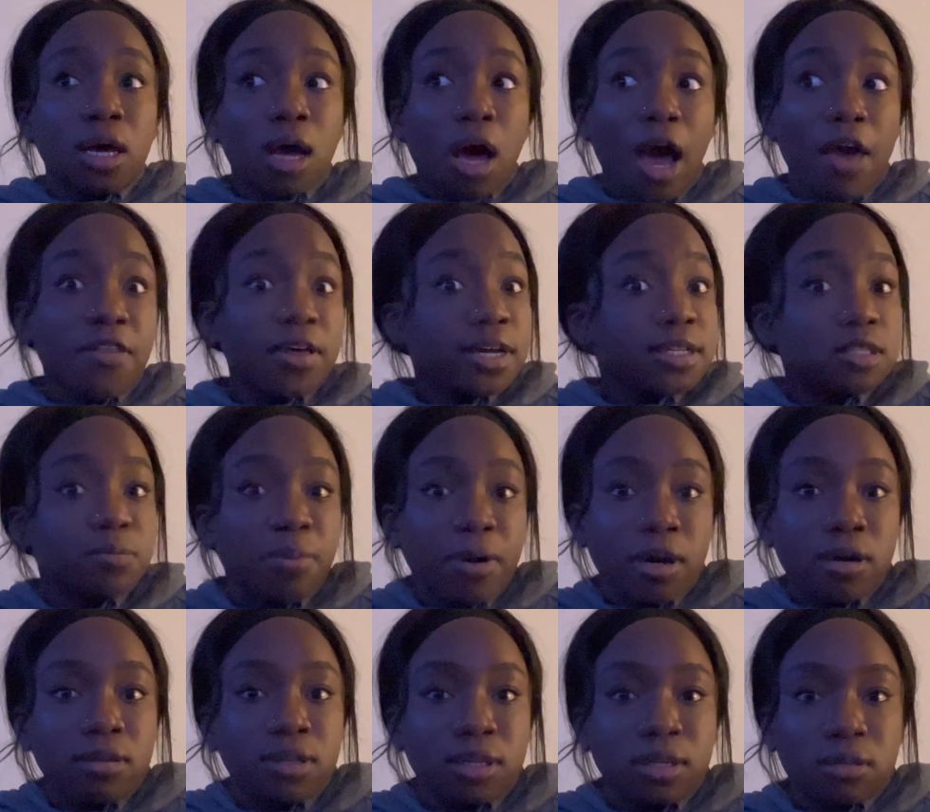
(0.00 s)
I think it's
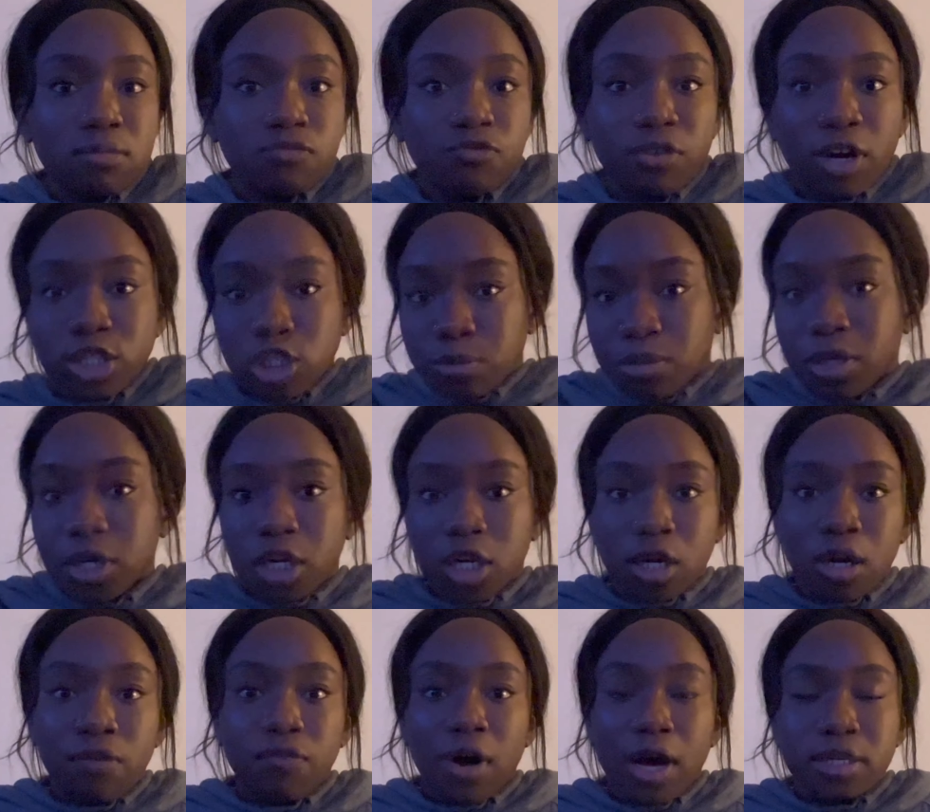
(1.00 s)
better than freshman
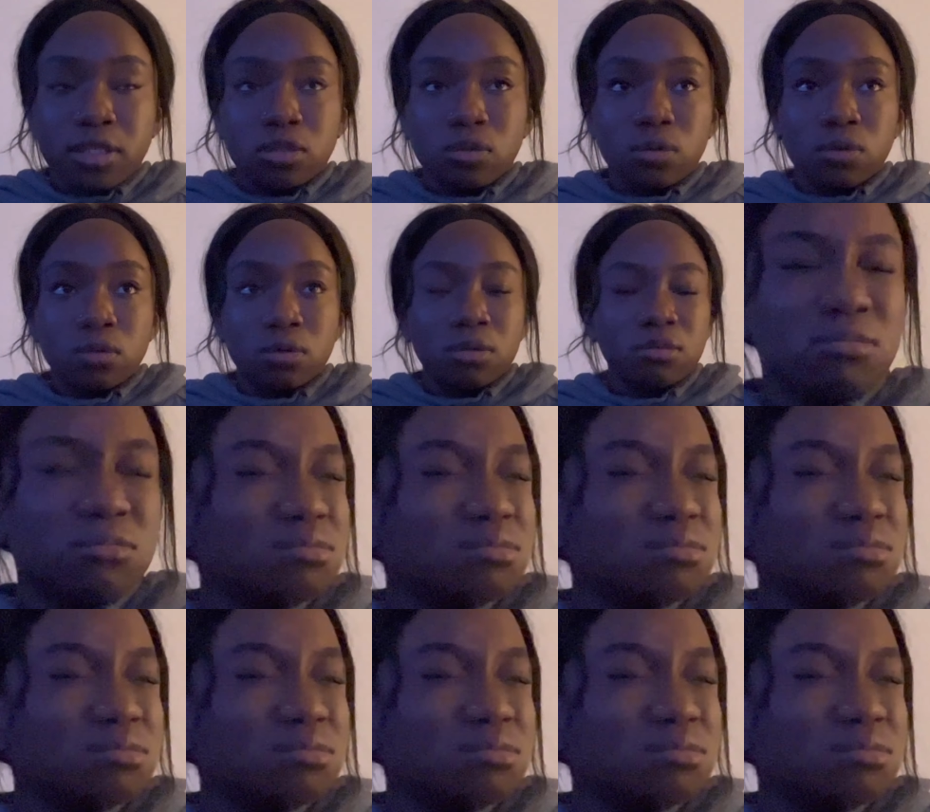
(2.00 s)
year of high school.